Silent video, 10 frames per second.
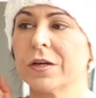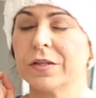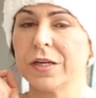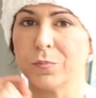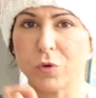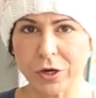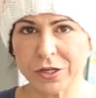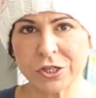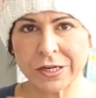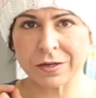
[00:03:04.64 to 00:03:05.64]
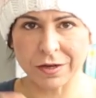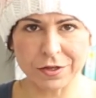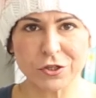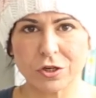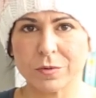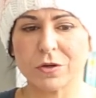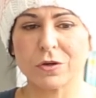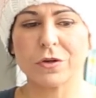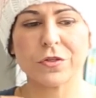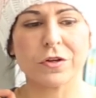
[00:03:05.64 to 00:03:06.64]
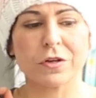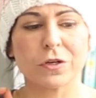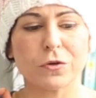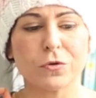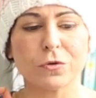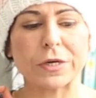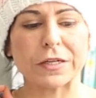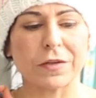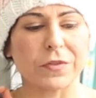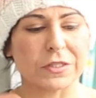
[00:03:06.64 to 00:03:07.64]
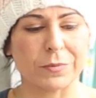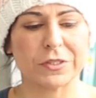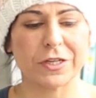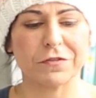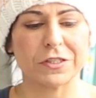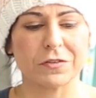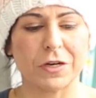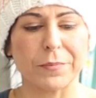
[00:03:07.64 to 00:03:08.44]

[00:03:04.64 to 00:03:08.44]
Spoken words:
Nele Polacek, another German author who read at the Summer's Tale Festival.